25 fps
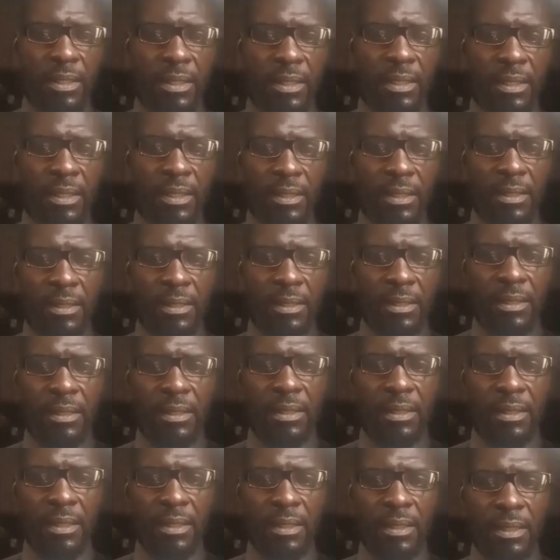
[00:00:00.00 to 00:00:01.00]

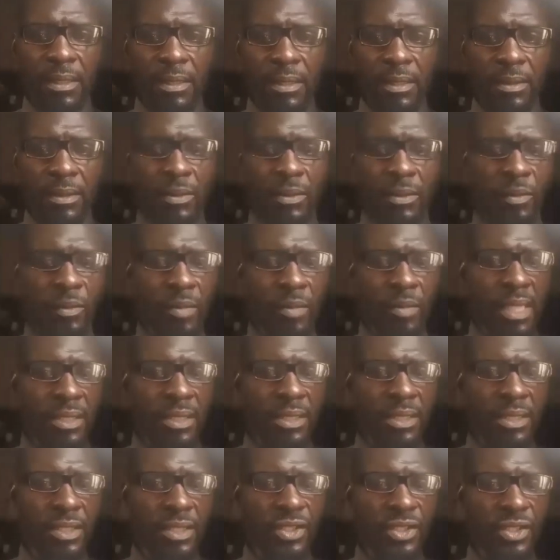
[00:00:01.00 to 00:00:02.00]

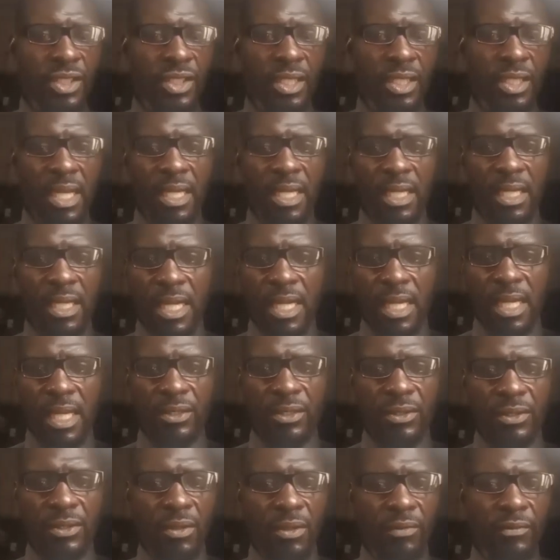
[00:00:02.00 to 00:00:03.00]
to match the
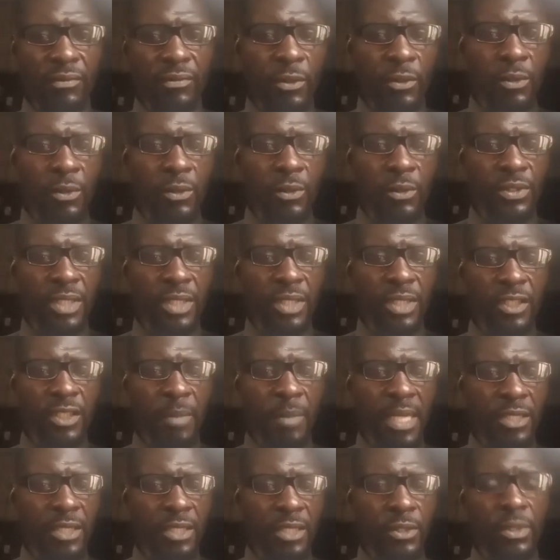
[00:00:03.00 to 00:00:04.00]
shenanigans of
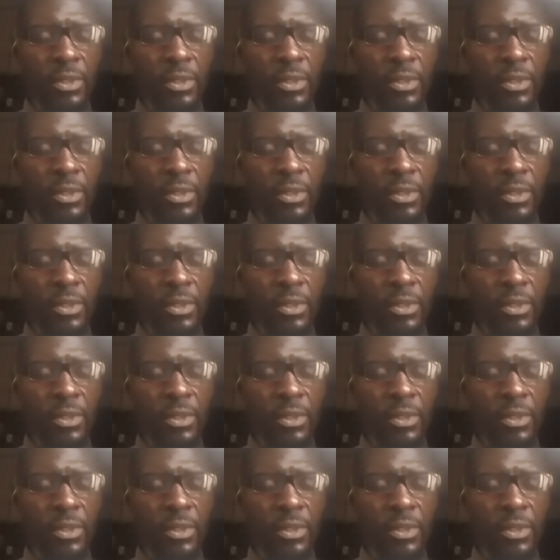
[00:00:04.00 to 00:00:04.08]
those